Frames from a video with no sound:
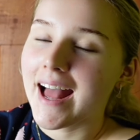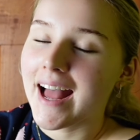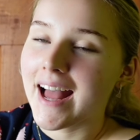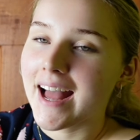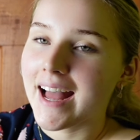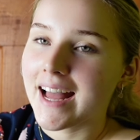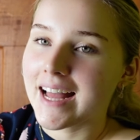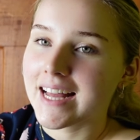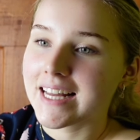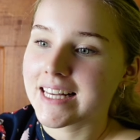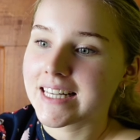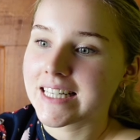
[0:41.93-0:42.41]

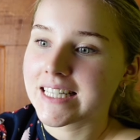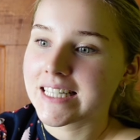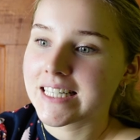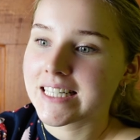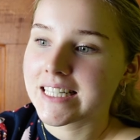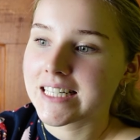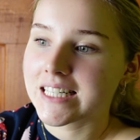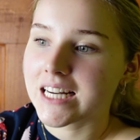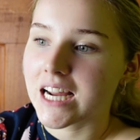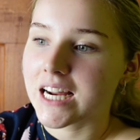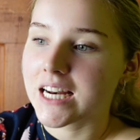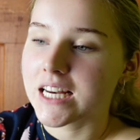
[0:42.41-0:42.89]

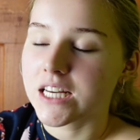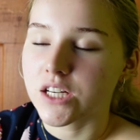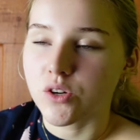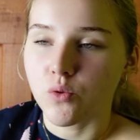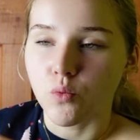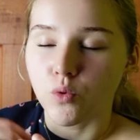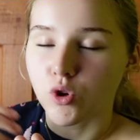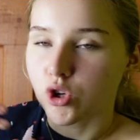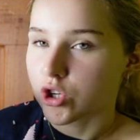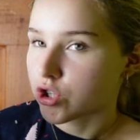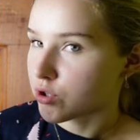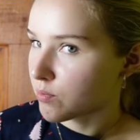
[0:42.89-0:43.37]
And I need to
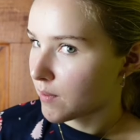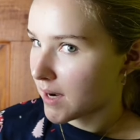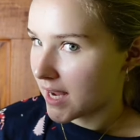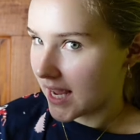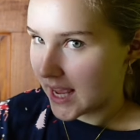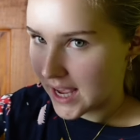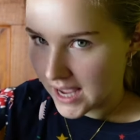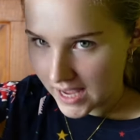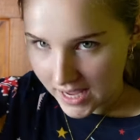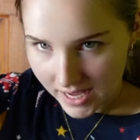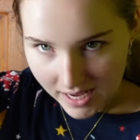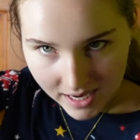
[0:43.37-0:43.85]
wash my
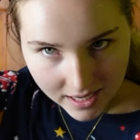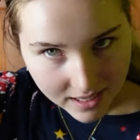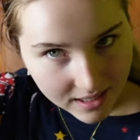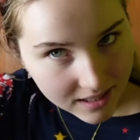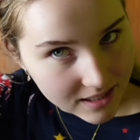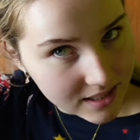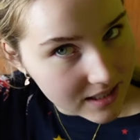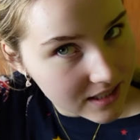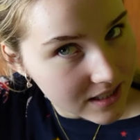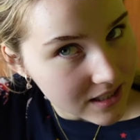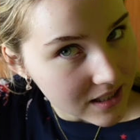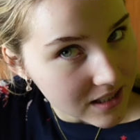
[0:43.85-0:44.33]
hair
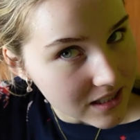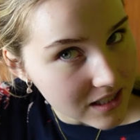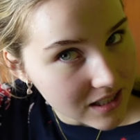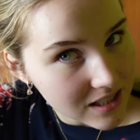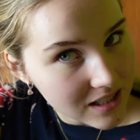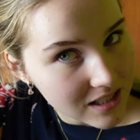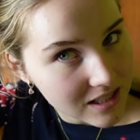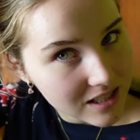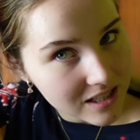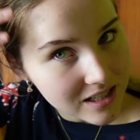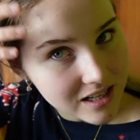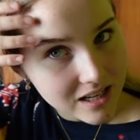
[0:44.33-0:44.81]
because it's
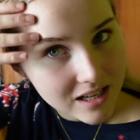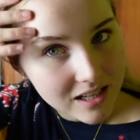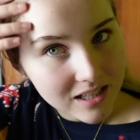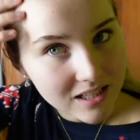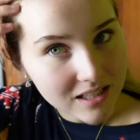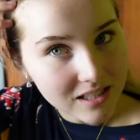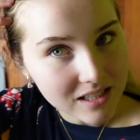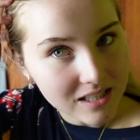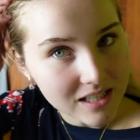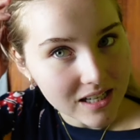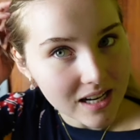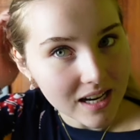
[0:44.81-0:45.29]

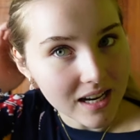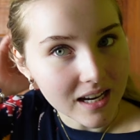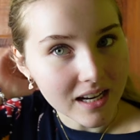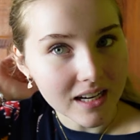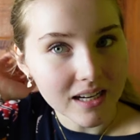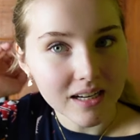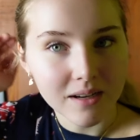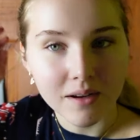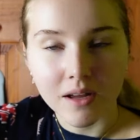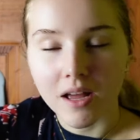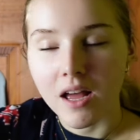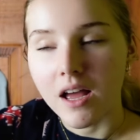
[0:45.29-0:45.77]

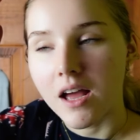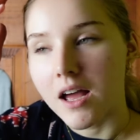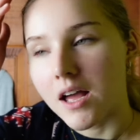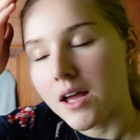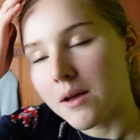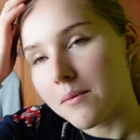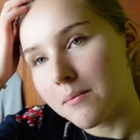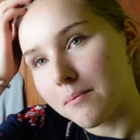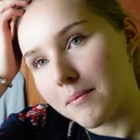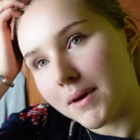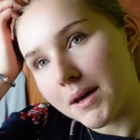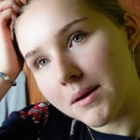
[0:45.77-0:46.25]
disgusting.
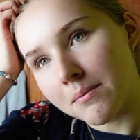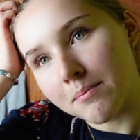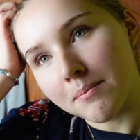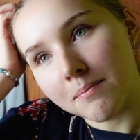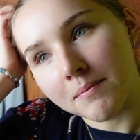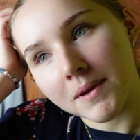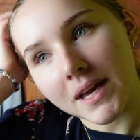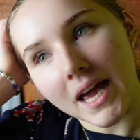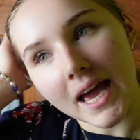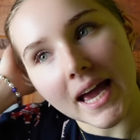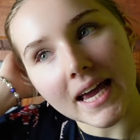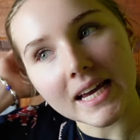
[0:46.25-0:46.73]
My
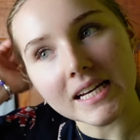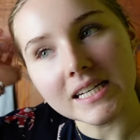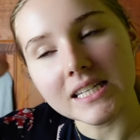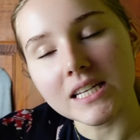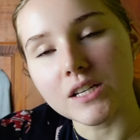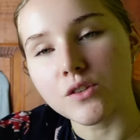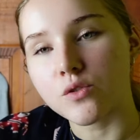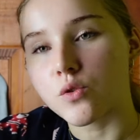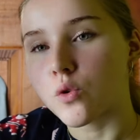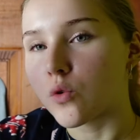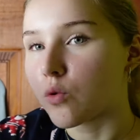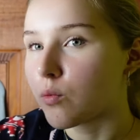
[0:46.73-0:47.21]
case
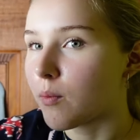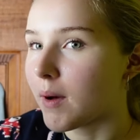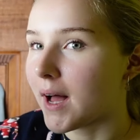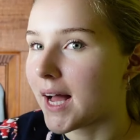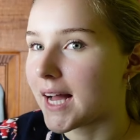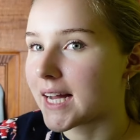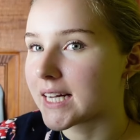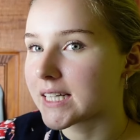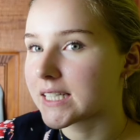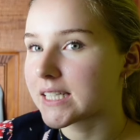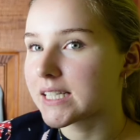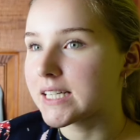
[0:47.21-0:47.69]
is all
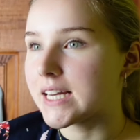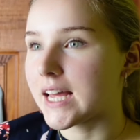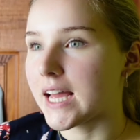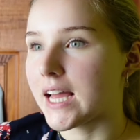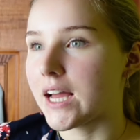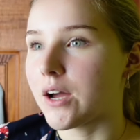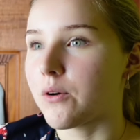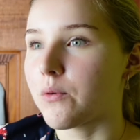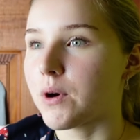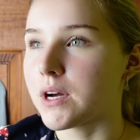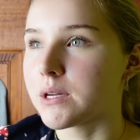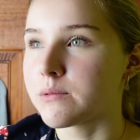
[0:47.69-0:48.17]
packed
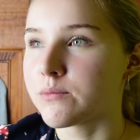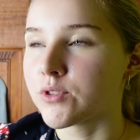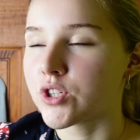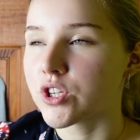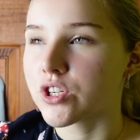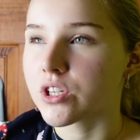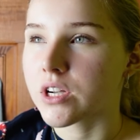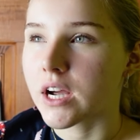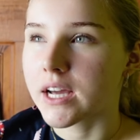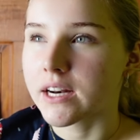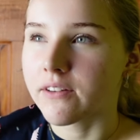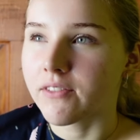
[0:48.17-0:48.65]
now. I'm
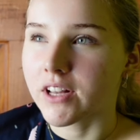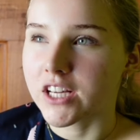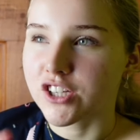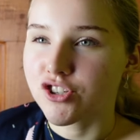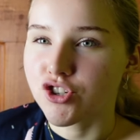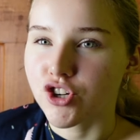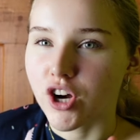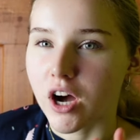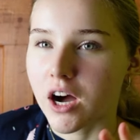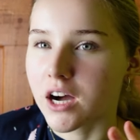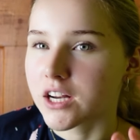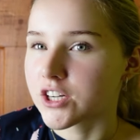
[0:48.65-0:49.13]
just kind of like
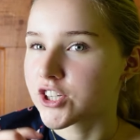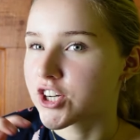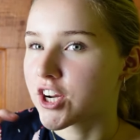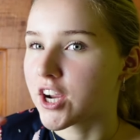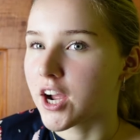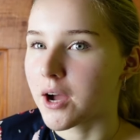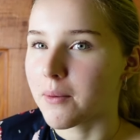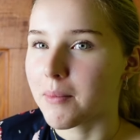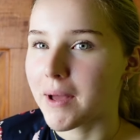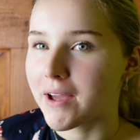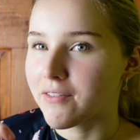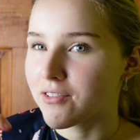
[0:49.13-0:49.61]
charging
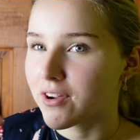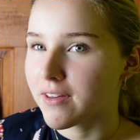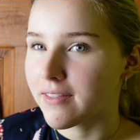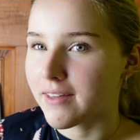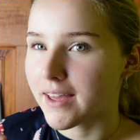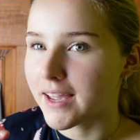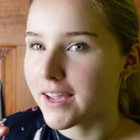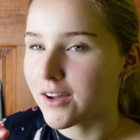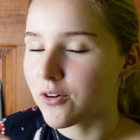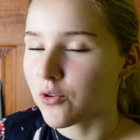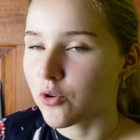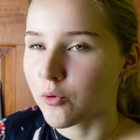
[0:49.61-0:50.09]
up
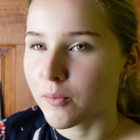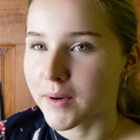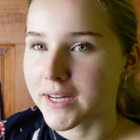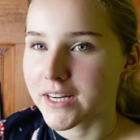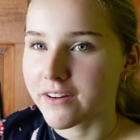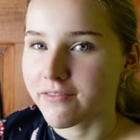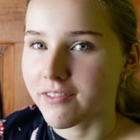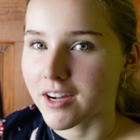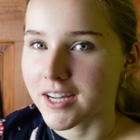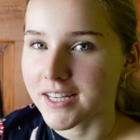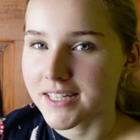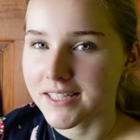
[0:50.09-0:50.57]
everything, all my
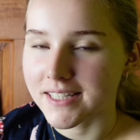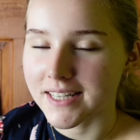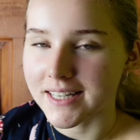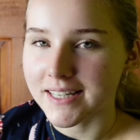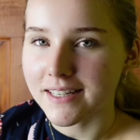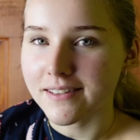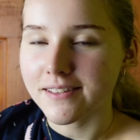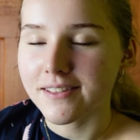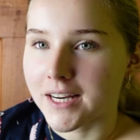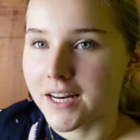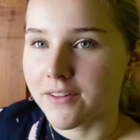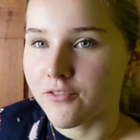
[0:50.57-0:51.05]

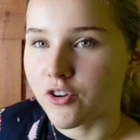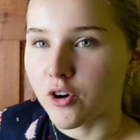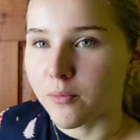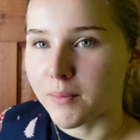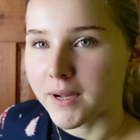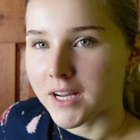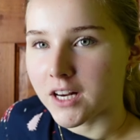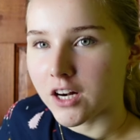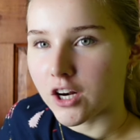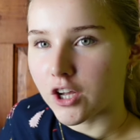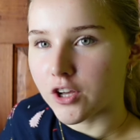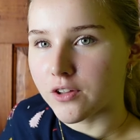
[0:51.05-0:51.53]
devices. And I've got
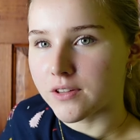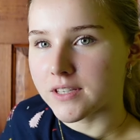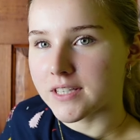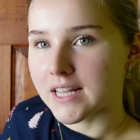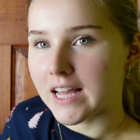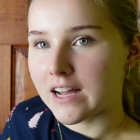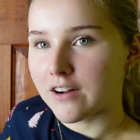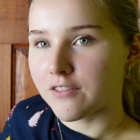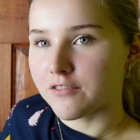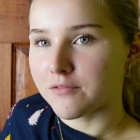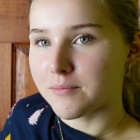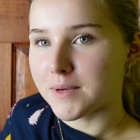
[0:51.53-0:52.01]
my clothes
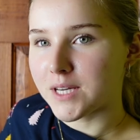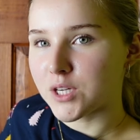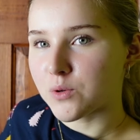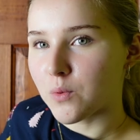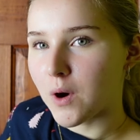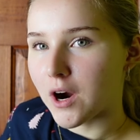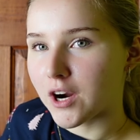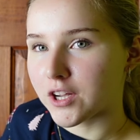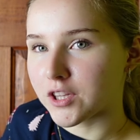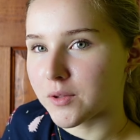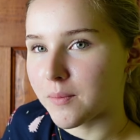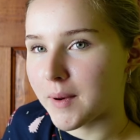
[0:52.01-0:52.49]
out for me to
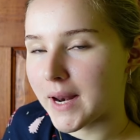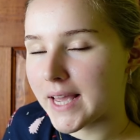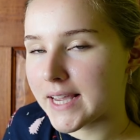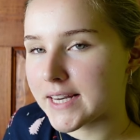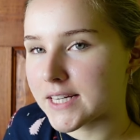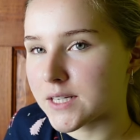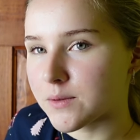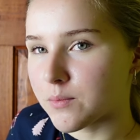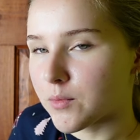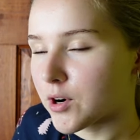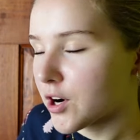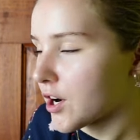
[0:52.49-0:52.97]
wear on the
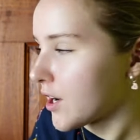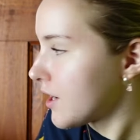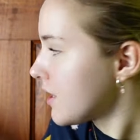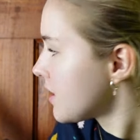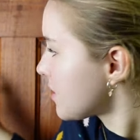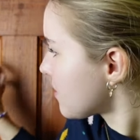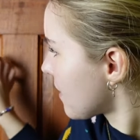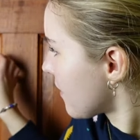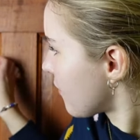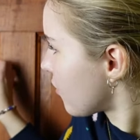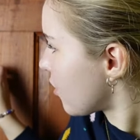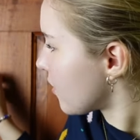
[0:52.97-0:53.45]
plane tomorrow.
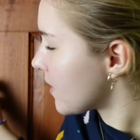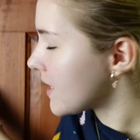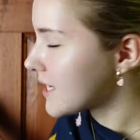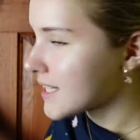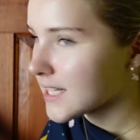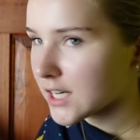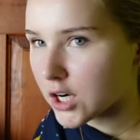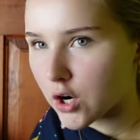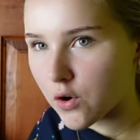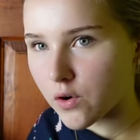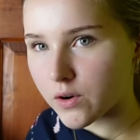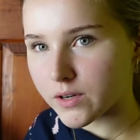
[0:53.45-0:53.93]
So I've got
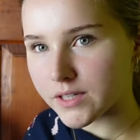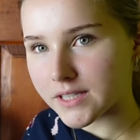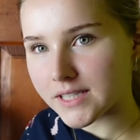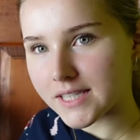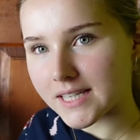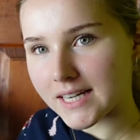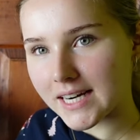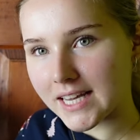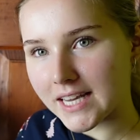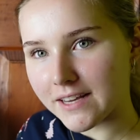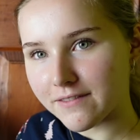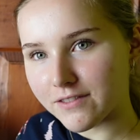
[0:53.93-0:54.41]
this long
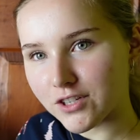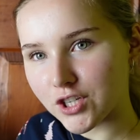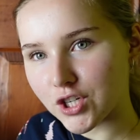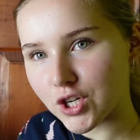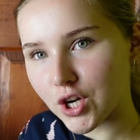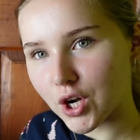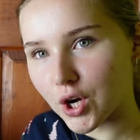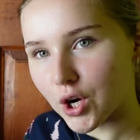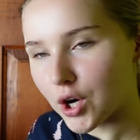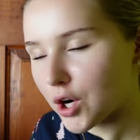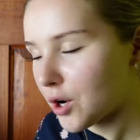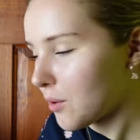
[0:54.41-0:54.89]
sleeve
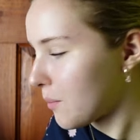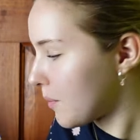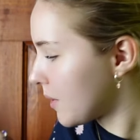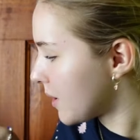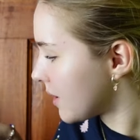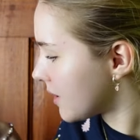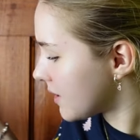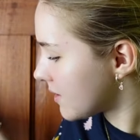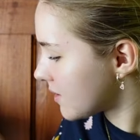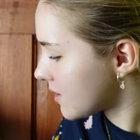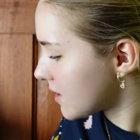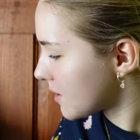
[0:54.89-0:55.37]
top,
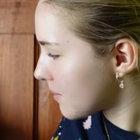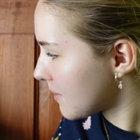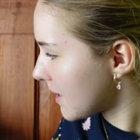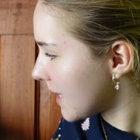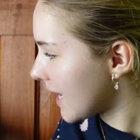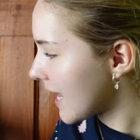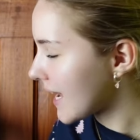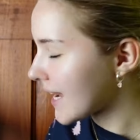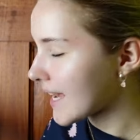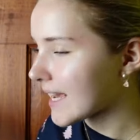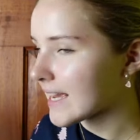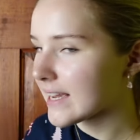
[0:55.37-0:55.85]
some
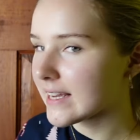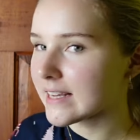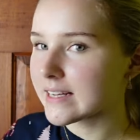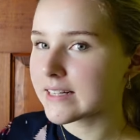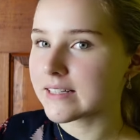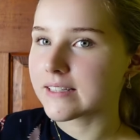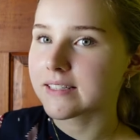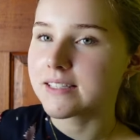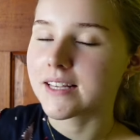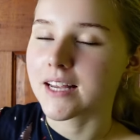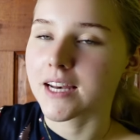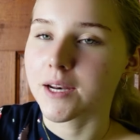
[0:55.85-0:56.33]

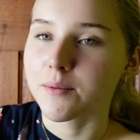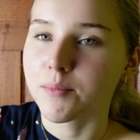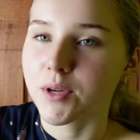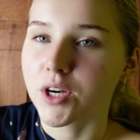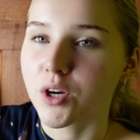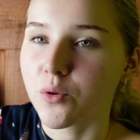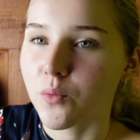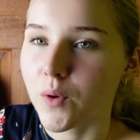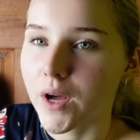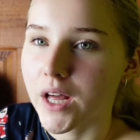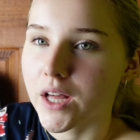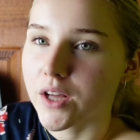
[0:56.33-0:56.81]
leggings, and I'm going
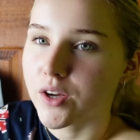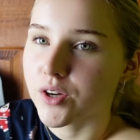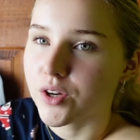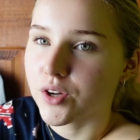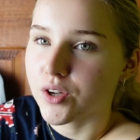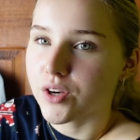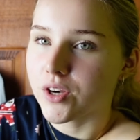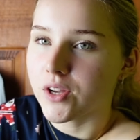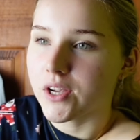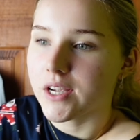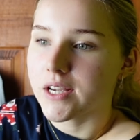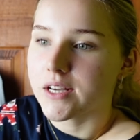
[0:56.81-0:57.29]
to wear a
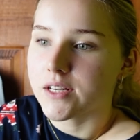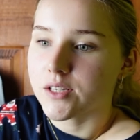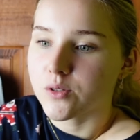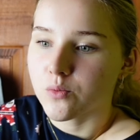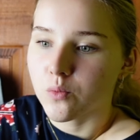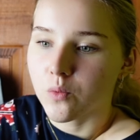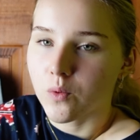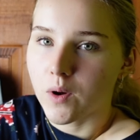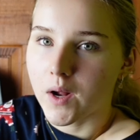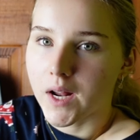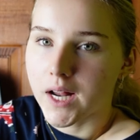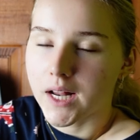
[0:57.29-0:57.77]
hoodie
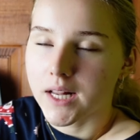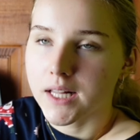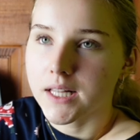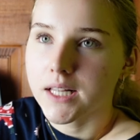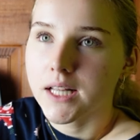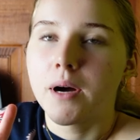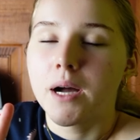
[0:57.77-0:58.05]
as well.